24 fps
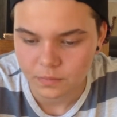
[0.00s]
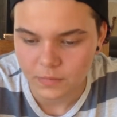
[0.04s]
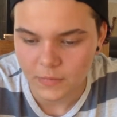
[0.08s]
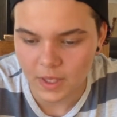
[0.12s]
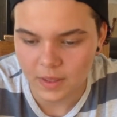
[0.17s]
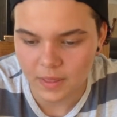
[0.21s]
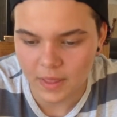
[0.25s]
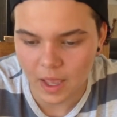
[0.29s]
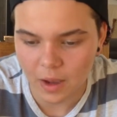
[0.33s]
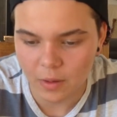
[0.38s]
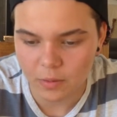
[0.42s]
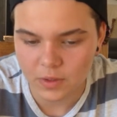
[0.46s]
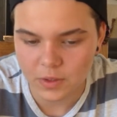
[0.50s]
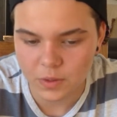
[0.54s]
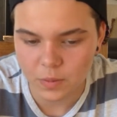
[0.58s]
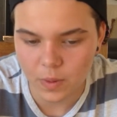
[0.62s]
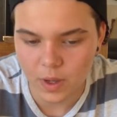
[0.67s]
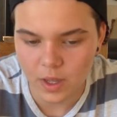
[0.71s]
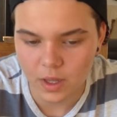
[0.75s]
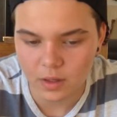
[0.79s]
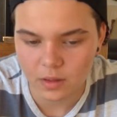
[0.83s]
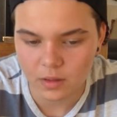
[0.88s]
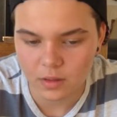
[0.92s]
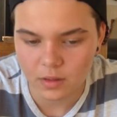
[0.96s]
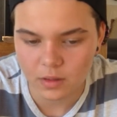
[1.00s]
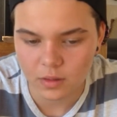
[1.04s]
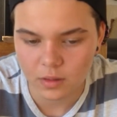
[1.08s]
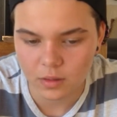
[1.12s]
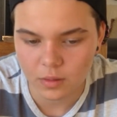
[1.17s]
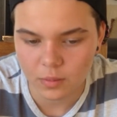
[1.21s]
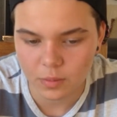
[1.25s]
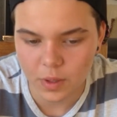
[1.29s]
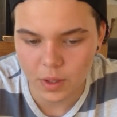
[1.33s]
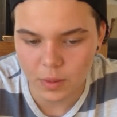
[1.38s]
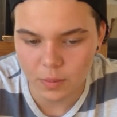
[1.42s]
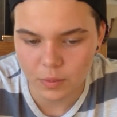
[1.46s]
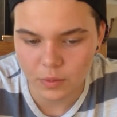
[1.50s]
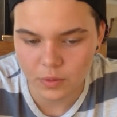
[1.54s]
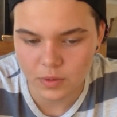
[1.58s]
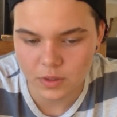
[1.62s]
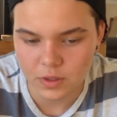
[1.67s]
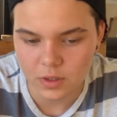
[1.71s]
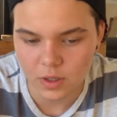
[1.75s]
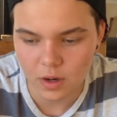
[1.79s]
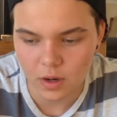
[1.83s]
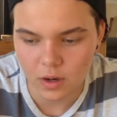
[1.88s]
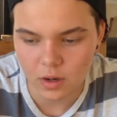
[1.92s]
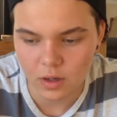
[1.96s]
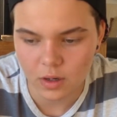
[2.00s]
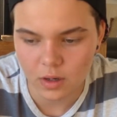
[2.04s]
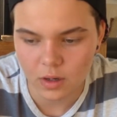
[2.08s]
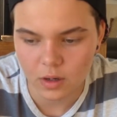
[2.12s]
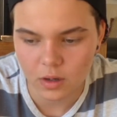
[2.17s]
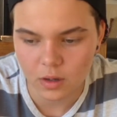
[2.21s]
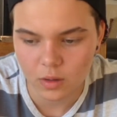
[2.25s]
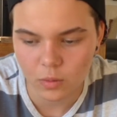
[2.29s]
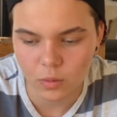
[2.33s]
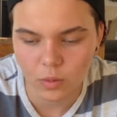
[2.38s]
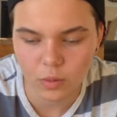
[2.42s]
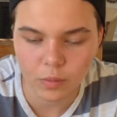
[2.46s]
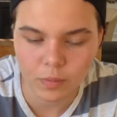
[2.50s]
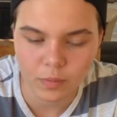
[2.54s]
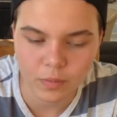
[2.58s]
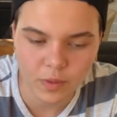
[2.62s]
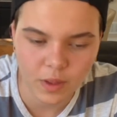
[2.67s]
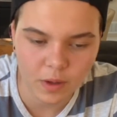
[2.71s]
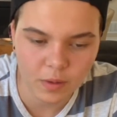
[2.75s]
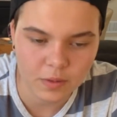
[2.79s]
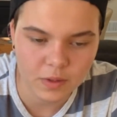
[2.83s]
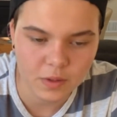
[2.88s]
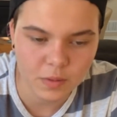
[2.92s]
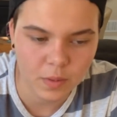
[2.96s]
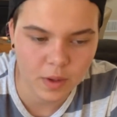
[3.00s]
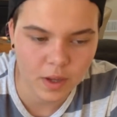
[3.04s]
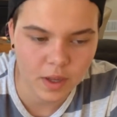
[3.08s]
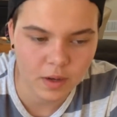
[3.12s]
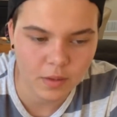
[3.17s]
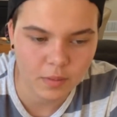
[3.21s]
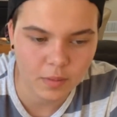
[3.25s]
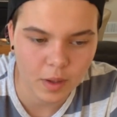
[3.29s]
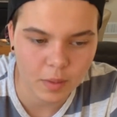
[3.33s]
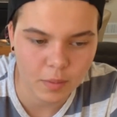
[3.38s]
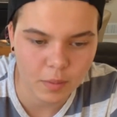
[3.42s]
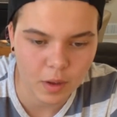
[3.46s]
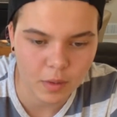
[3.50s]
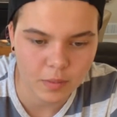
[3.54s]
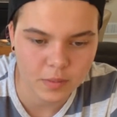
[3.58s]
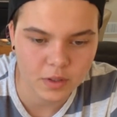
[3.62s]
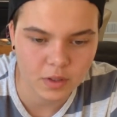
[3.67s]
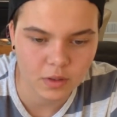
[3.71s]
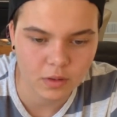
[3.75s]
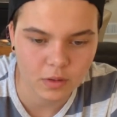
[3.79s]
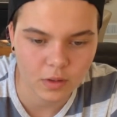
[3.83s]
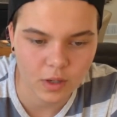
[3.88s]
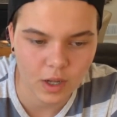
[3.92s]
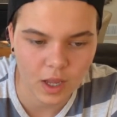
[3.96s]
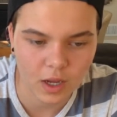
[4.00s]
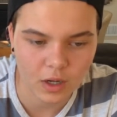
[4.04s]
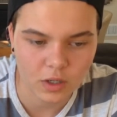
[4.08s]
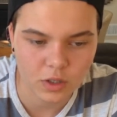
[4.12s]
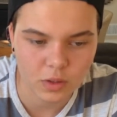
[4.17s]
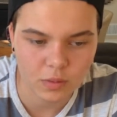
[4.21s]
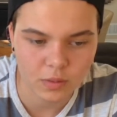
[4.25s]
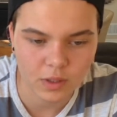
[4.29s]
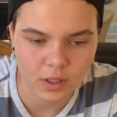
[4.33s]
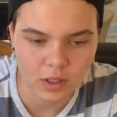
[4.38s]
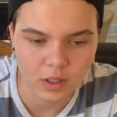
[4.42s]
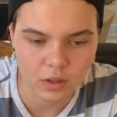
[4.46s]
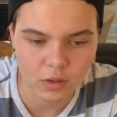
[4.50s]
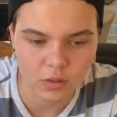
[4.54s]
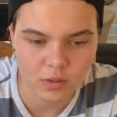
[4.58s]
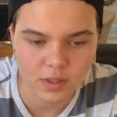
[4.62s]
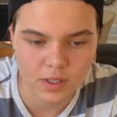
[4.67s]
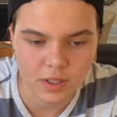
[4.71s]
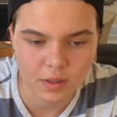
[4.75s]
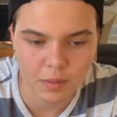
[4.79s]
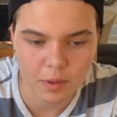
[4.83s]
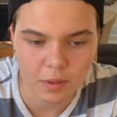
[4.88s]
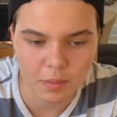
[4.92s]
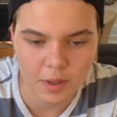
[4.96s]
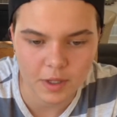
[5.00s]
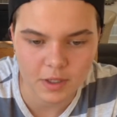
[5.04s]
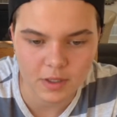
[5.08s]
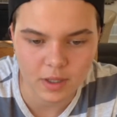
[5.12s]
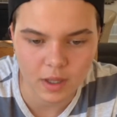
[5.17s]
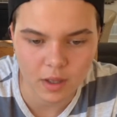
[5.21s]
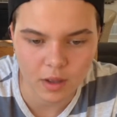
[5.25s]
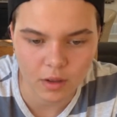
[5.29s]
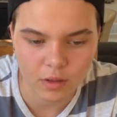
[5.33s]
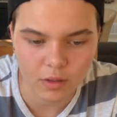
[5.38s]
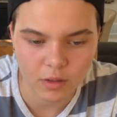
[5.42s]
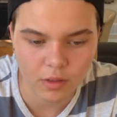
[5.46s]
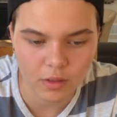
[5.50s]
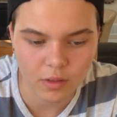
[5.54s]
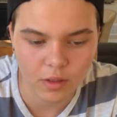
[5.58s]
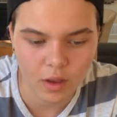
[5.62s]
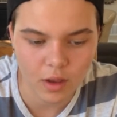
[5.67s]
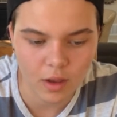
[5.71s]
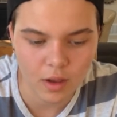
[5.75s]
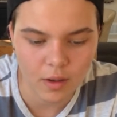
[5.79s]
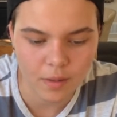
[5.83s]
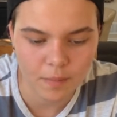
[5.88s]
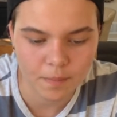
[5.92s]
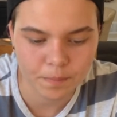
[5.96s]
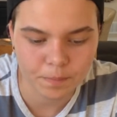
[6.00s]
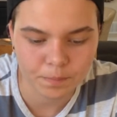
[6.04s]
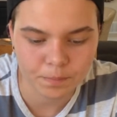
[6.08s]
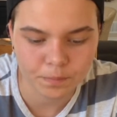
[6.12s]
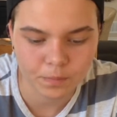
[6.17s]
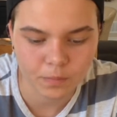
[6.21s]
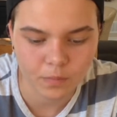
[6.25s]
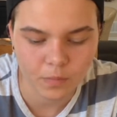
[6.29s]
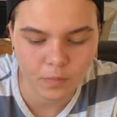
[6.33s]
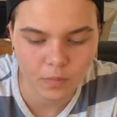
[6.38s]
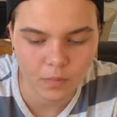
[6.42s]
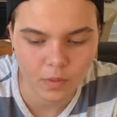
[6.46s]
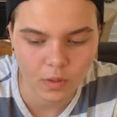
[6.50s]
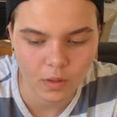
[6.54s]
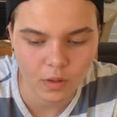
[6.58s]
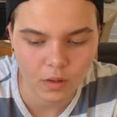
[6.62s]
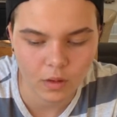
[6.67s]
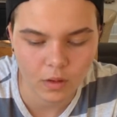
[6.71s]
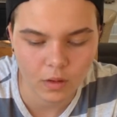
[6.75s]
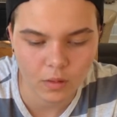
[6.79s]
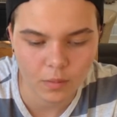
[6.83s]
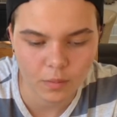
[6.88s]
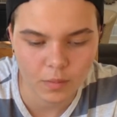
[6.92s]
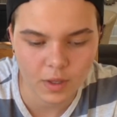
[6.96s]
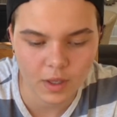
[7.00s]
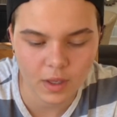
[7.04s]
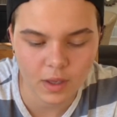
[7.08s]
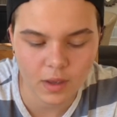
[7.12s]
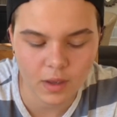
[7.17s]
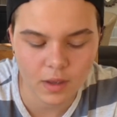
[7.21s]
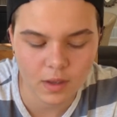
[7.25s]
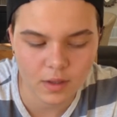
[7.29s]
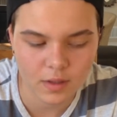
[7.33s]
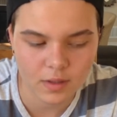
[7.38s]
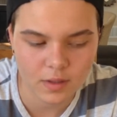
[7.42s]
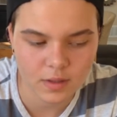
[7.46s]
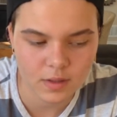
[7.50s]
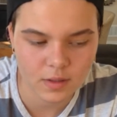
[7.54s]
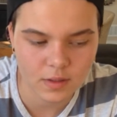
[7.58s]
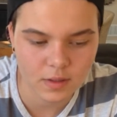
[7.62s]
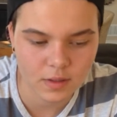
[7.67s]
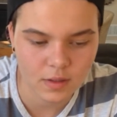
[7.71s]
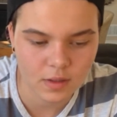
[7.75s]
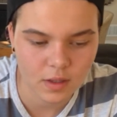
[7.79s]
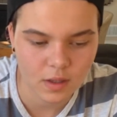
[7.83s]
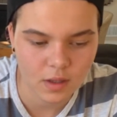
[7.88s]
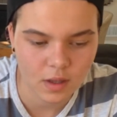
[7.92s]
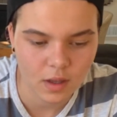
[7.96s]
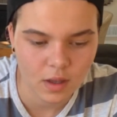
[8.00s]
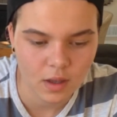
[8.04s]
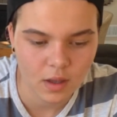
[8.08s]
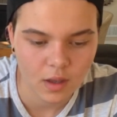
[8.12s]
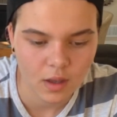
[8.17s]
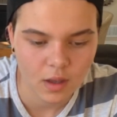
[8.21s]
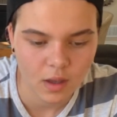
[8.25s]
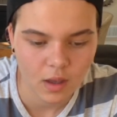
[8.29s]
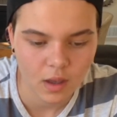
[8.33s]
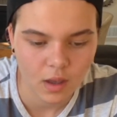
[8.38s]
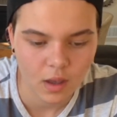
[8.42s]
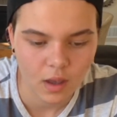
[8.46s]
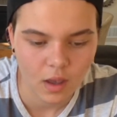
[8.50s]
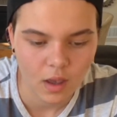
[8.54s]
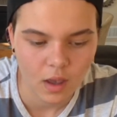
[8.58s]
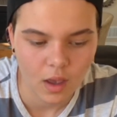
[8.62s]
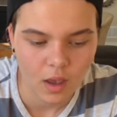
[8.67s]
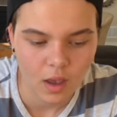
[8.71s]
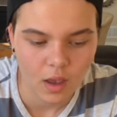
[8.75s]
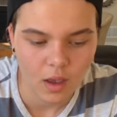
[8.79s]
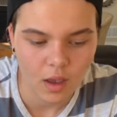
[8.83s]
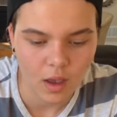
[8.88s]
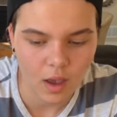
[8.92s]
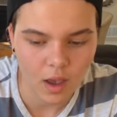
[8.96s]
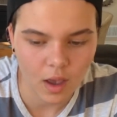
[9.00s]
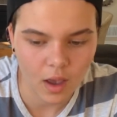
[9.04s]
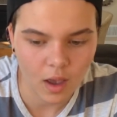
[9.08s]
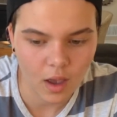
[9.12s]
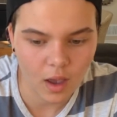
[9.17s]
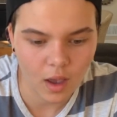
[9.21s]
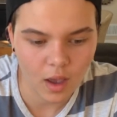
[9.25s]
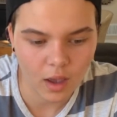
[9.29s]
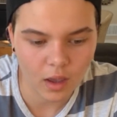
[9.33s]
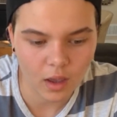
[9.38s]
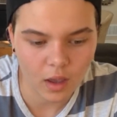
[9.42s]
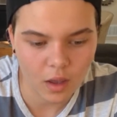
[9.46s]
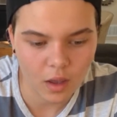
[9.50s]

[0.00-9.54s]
that was when that was when my mom started actually really noticing my mental health, because I